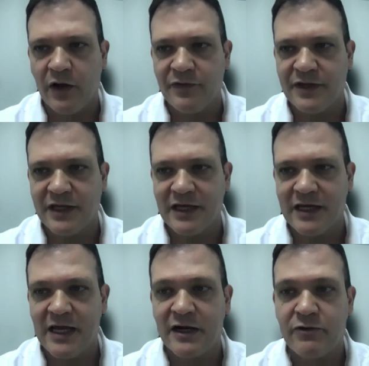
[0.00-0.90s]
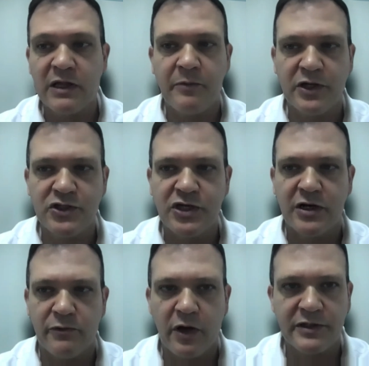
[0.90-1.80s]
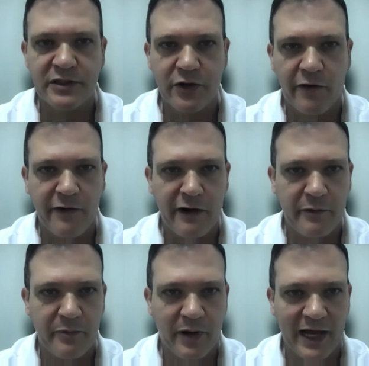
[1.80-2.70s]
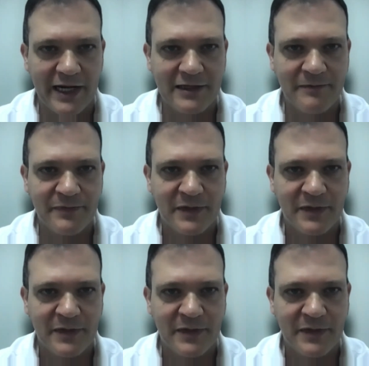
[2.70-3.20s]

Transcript: on the incredibly generosity of our planet,